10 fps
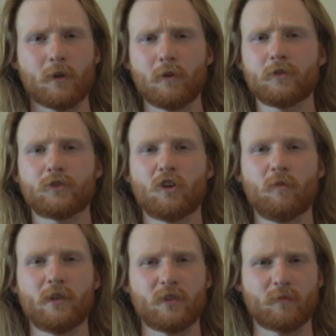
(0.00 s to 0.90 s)
but it also told
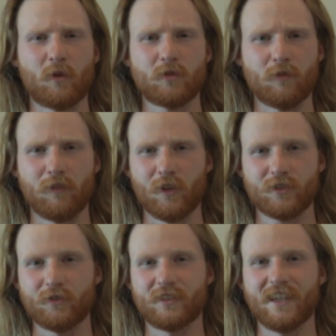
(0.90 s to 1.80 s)
me you're supposed to floss
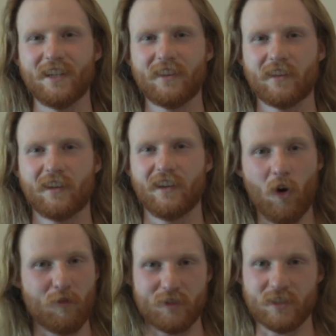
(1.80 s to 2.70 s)
your teeth.
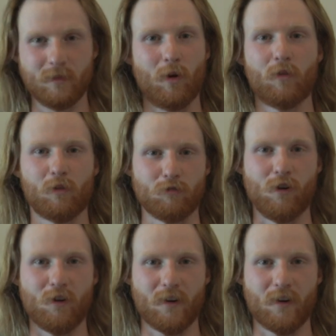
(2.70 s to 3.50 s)
Obviously both are wrong.